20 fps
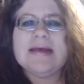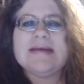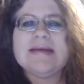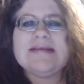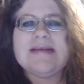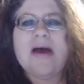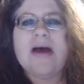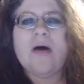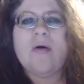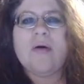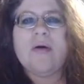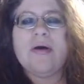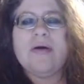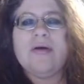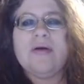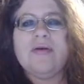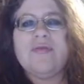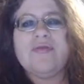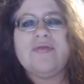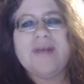So
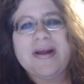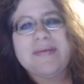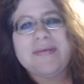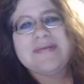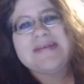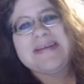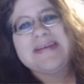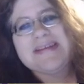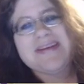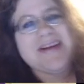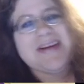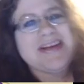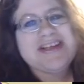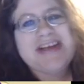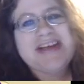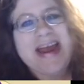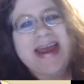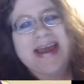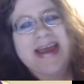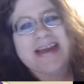frequency is going to
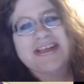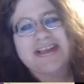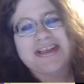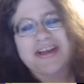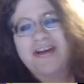change.